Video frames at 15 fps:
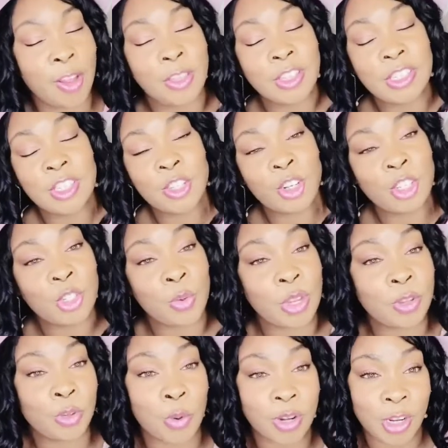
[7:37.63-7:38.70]
This is Nurses Week
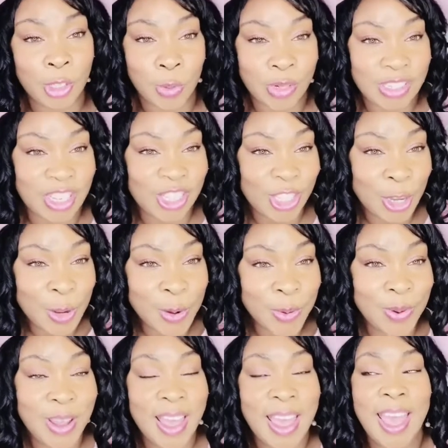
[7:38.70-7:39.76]
2022.